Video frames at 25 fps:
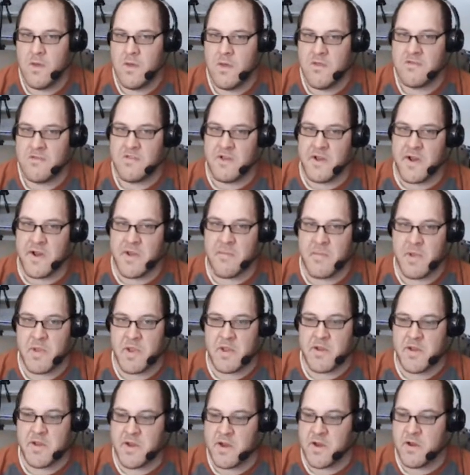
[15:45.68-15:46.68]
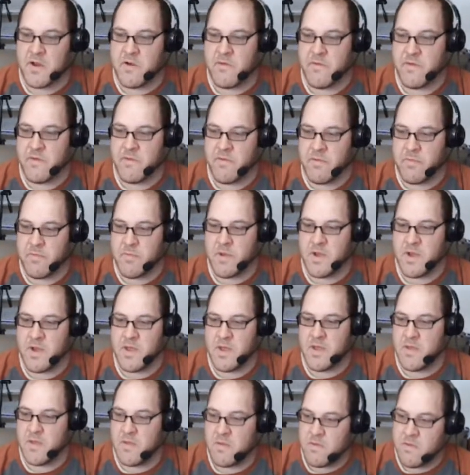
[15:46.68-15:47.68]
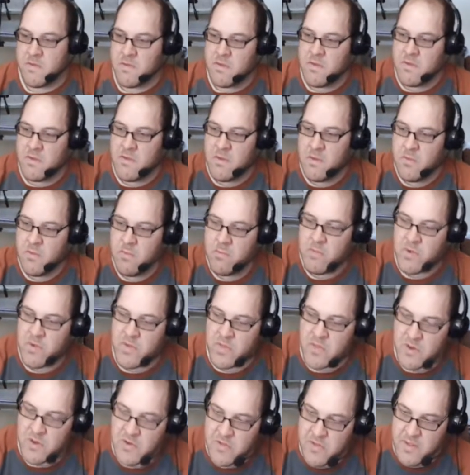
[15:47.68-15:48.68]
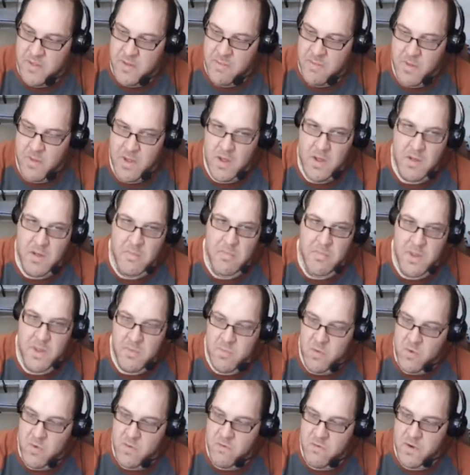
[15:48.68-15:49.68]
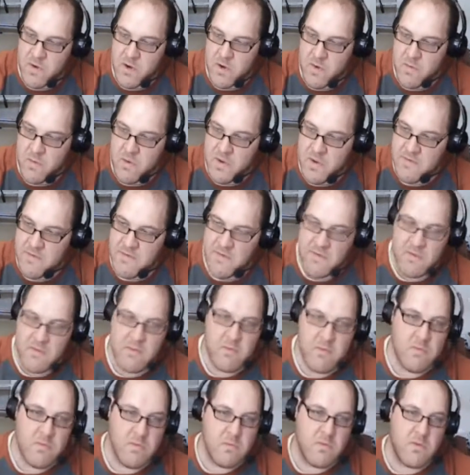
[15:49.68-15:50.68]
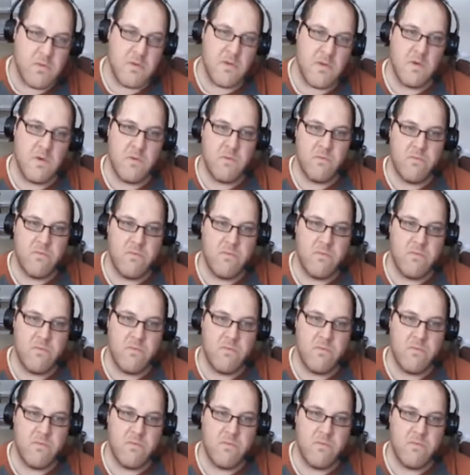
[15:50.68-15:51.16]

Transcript: Sorry, I'm getting tired of everybody putting their thumb on people for no reason. So,